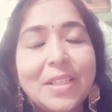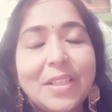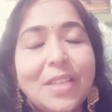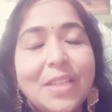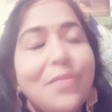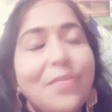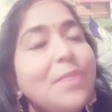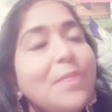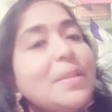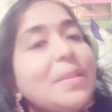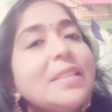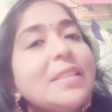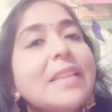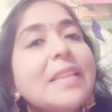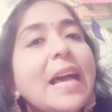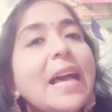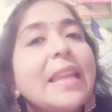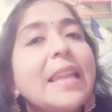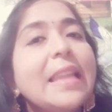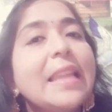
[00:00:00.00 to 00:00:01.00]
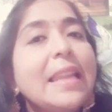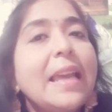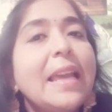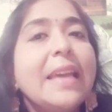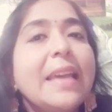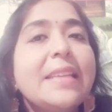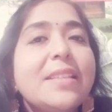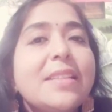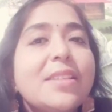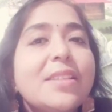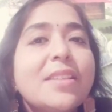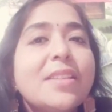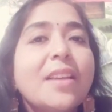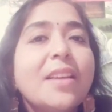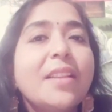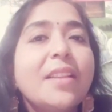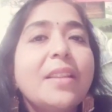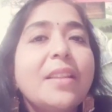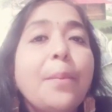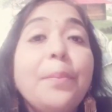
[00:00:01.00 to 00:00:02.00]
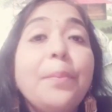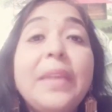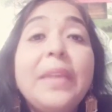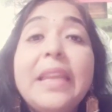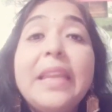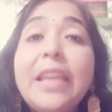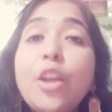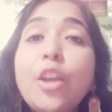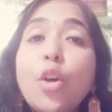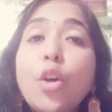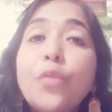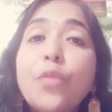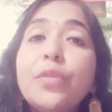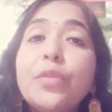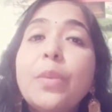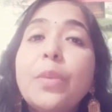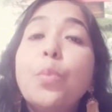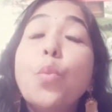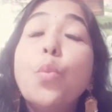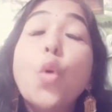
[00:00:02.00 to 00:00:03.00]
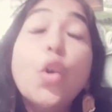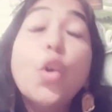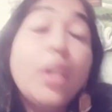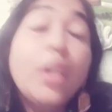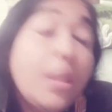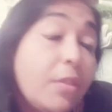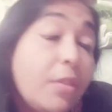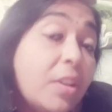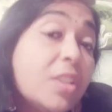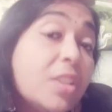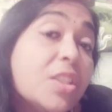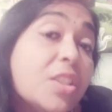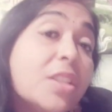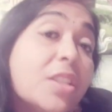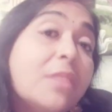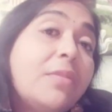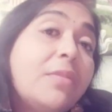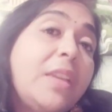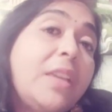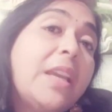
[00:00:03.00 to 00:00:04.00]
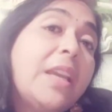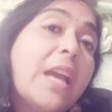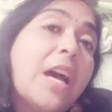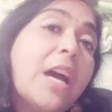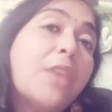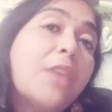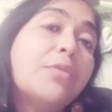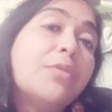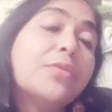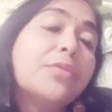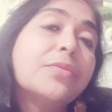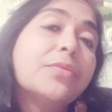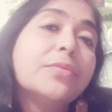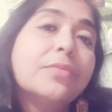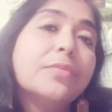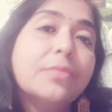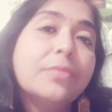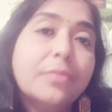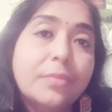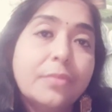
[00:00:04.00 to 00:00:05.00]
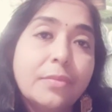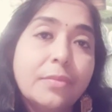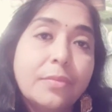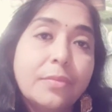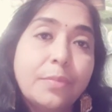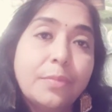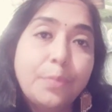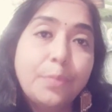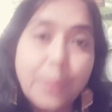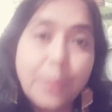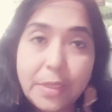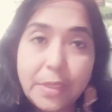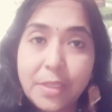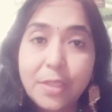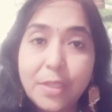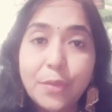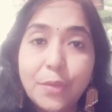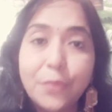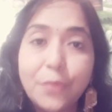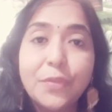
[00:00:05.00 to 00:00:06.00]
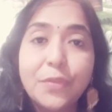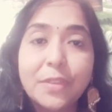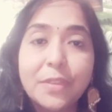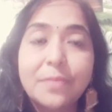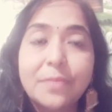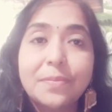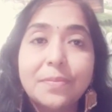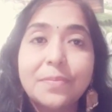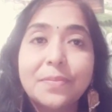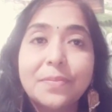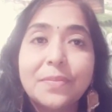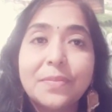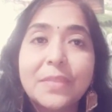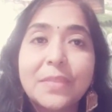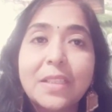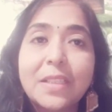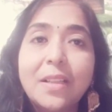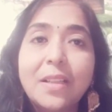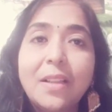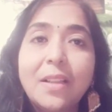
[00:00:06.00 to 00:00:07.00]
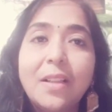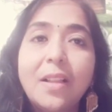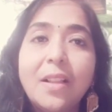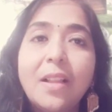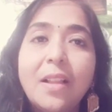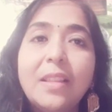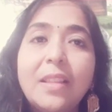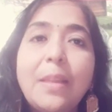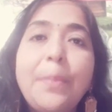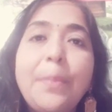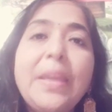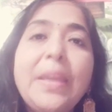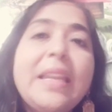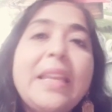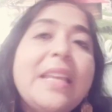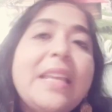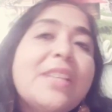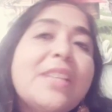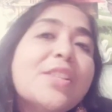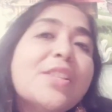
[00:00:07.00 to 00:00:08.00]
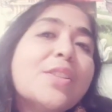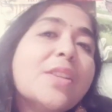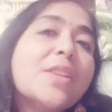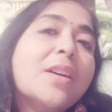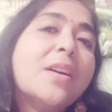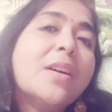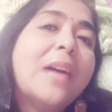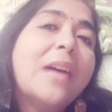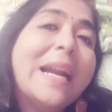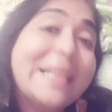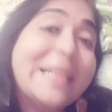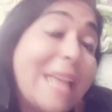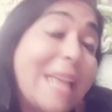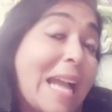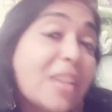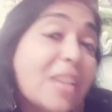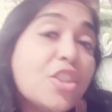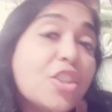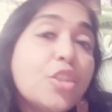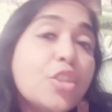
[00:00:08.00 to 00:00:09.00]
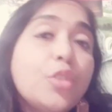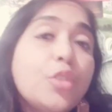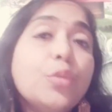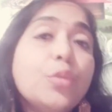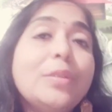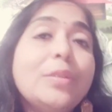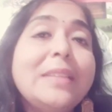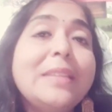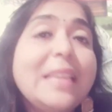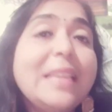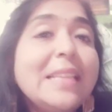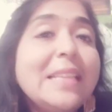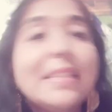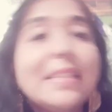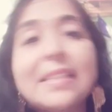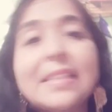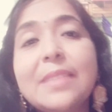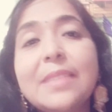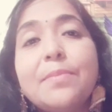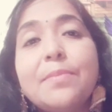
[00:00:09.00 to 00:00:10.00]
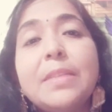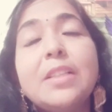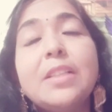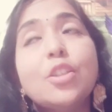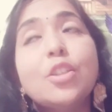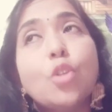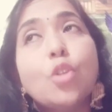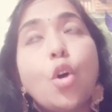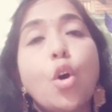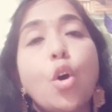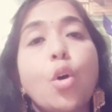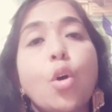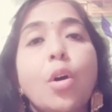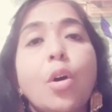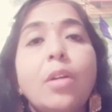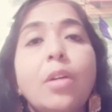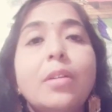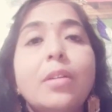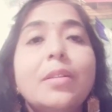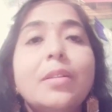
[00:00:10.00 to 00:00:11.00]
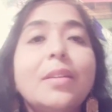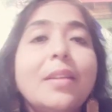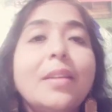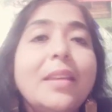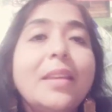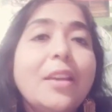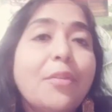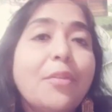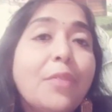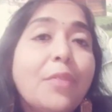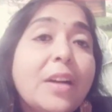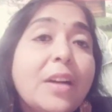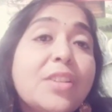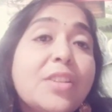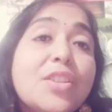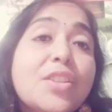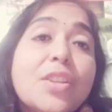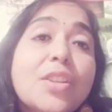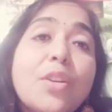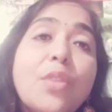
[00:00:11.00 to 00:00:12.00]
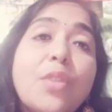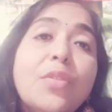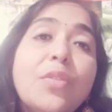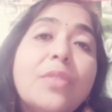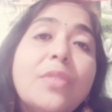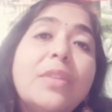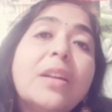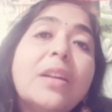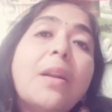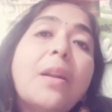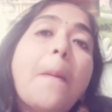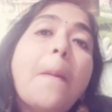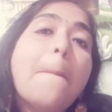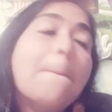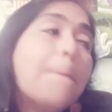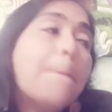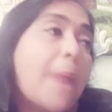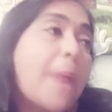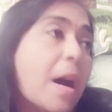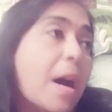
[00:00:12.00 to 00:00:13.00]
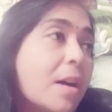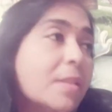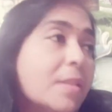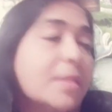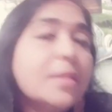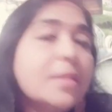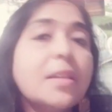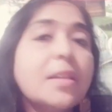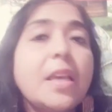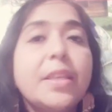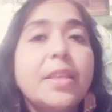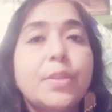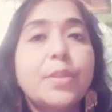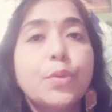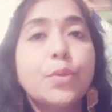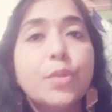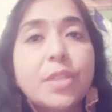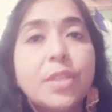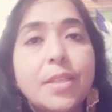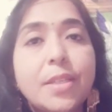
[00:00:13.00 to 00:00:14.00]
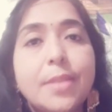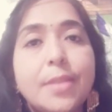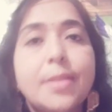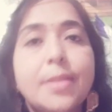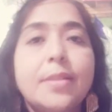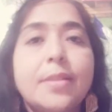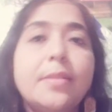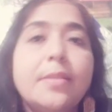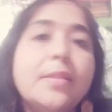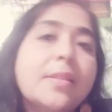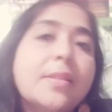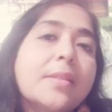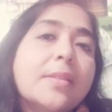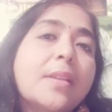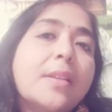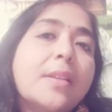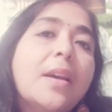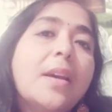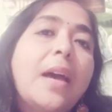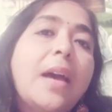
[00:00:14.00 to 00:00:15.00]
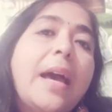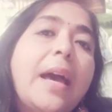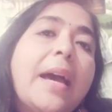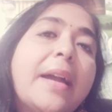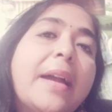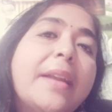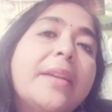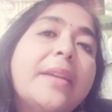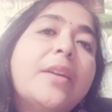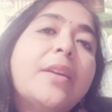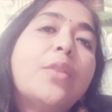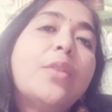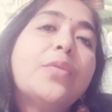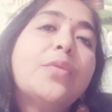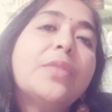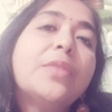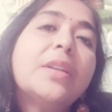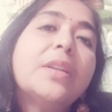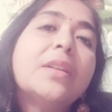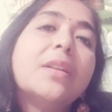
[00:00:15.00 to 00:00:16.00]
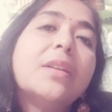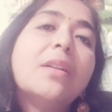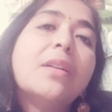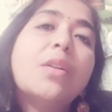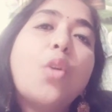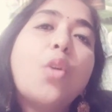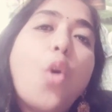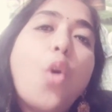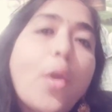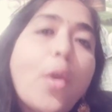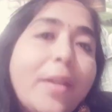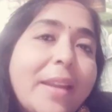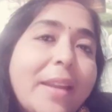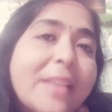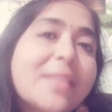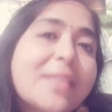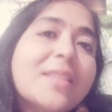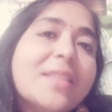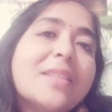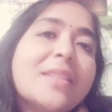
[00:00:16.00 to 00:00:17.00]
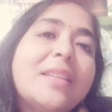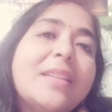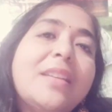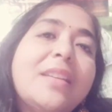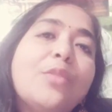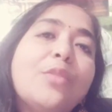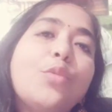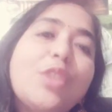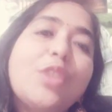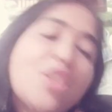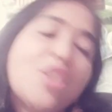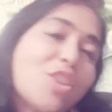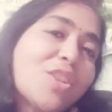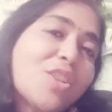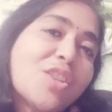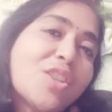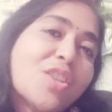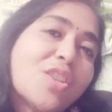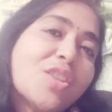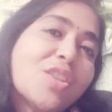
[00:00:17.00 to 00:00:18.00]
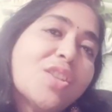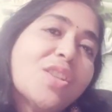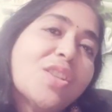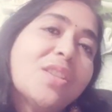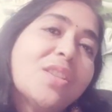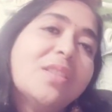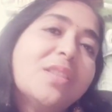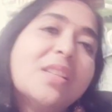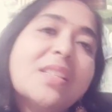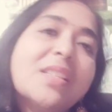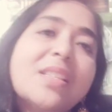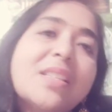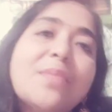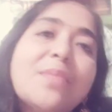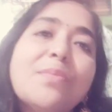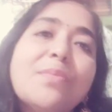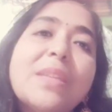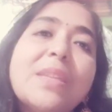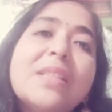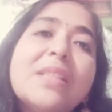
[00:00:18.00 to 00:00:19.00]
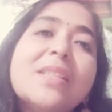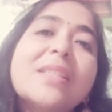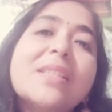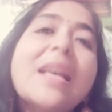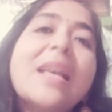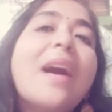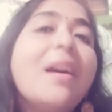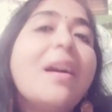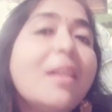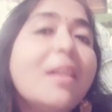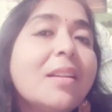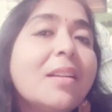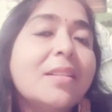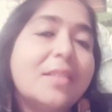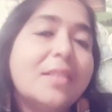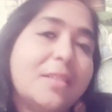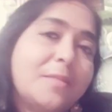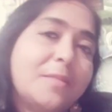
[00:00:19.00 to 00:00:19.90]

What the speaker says: We must analyze the meaning of the motivation we have perceived. The meanings attached to these symbols are a function of our past associations and of the context in which the symbols occur.